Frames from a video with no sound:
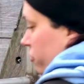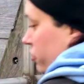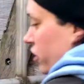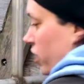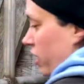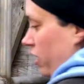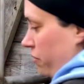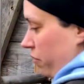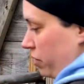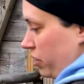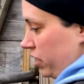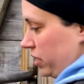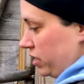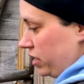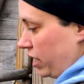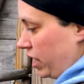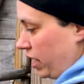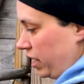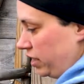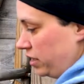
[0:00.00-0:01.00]
training with these
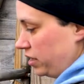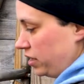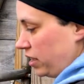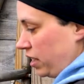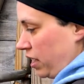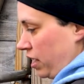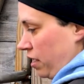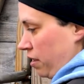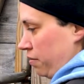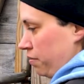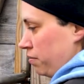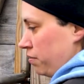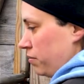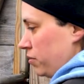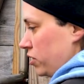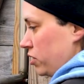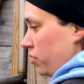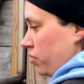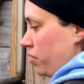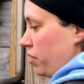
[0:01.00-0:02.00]
guys.
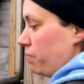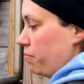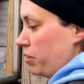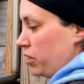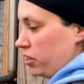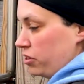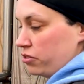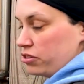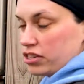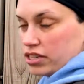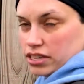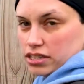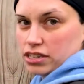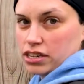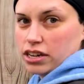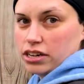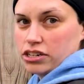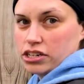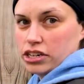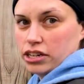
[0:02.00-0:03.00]
So them being used to us
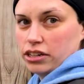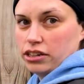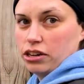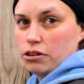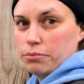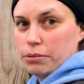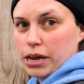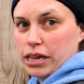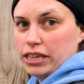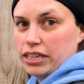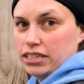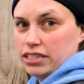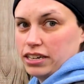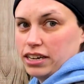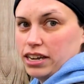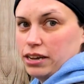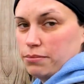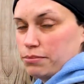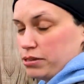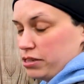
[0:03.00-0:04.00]
touching their bellies and
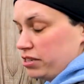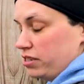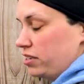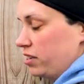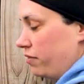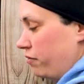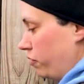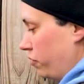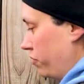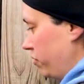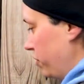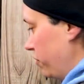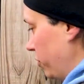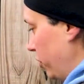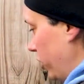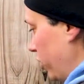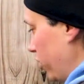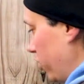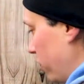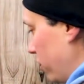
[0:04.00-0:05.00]
hips and stuff is
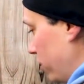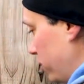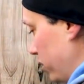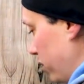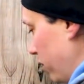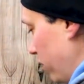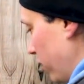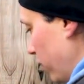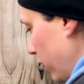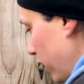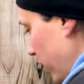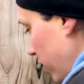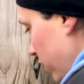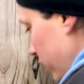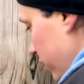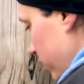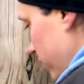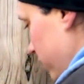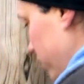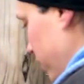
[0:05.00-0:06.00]
really good also.
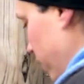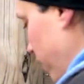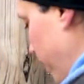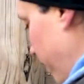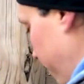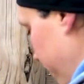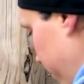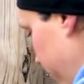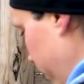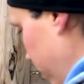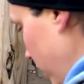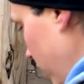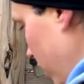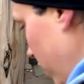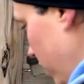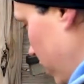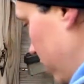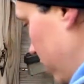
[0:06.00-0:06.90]
So, yeah.